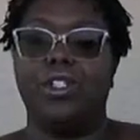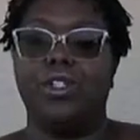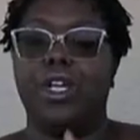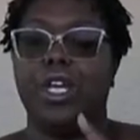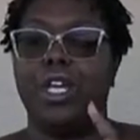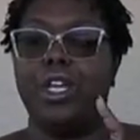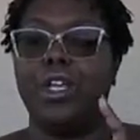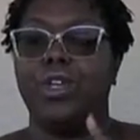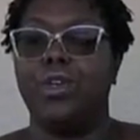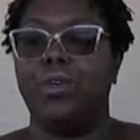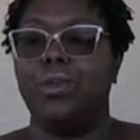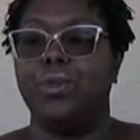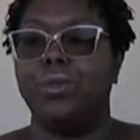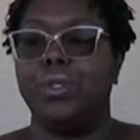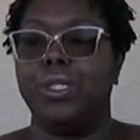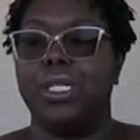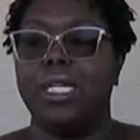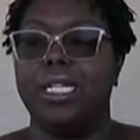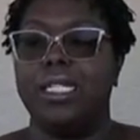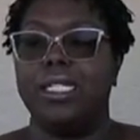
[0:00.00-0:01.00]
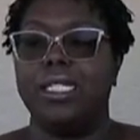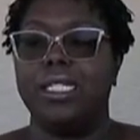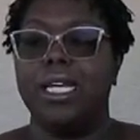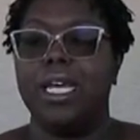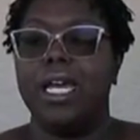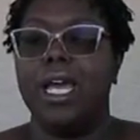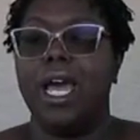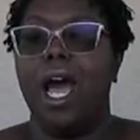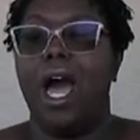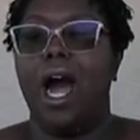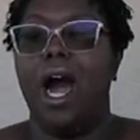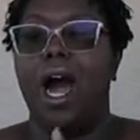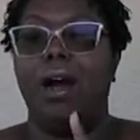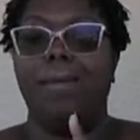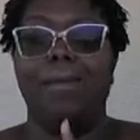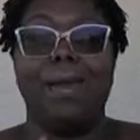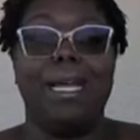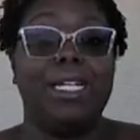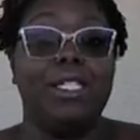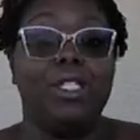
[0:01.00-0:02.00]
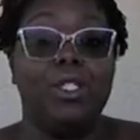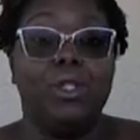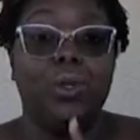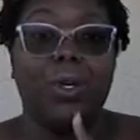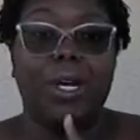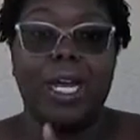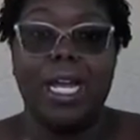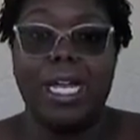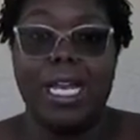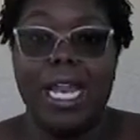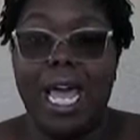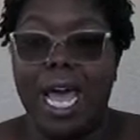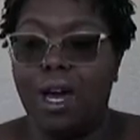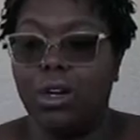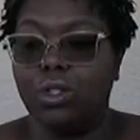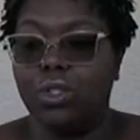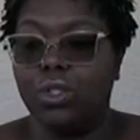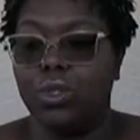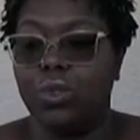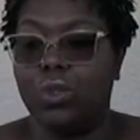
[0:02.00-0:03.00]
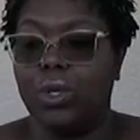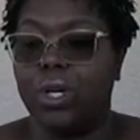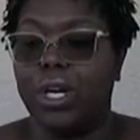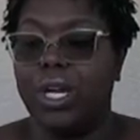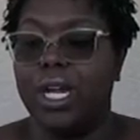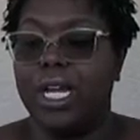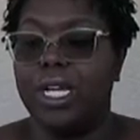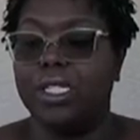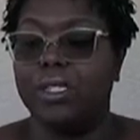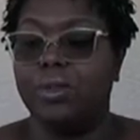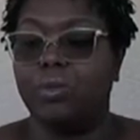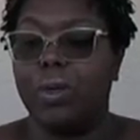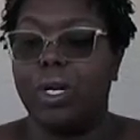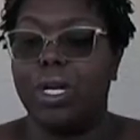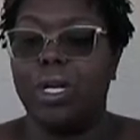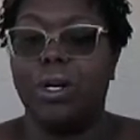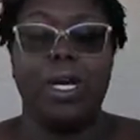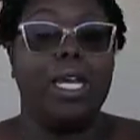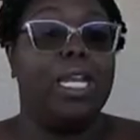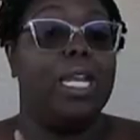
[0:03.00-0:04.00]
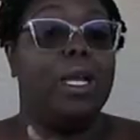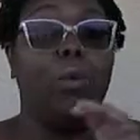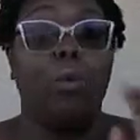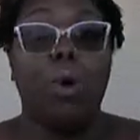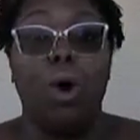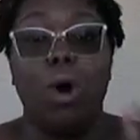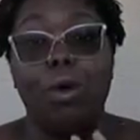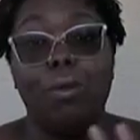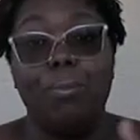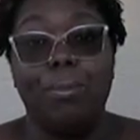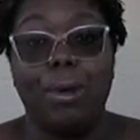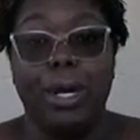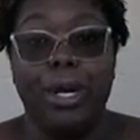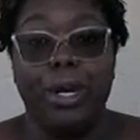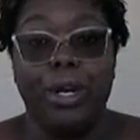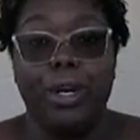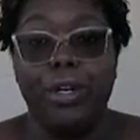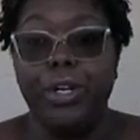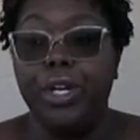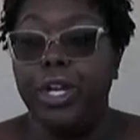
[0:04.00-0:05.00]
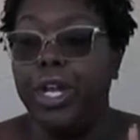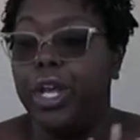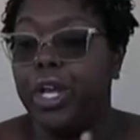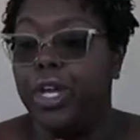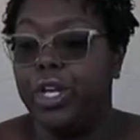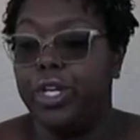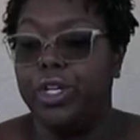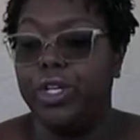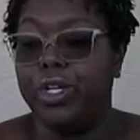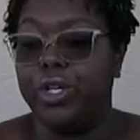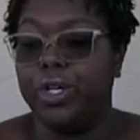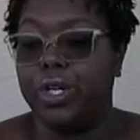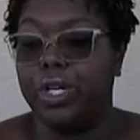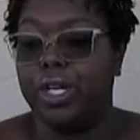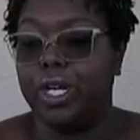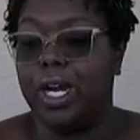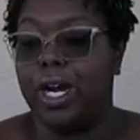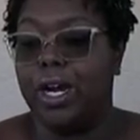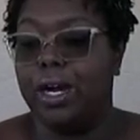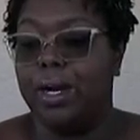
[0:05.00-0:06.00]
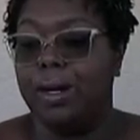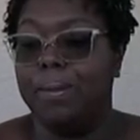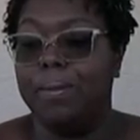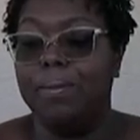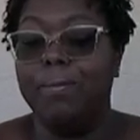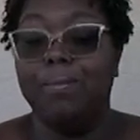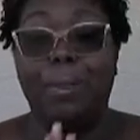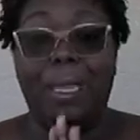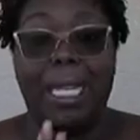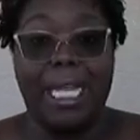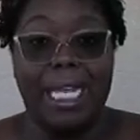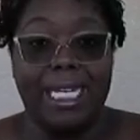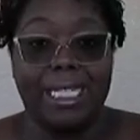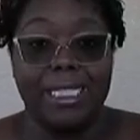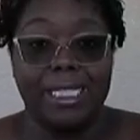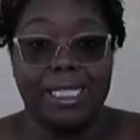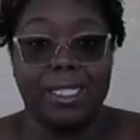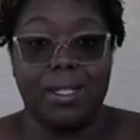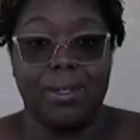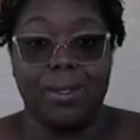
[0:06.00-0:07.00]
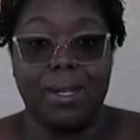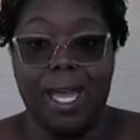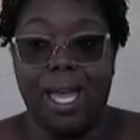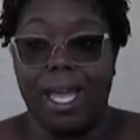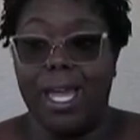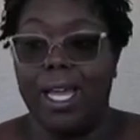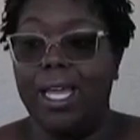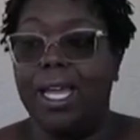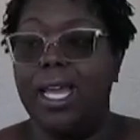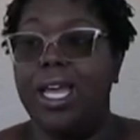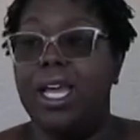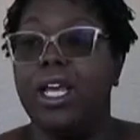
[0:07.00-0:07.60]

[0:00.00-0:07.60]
You can use it indoor and outdoor as well, and it won't burn your plants, okay?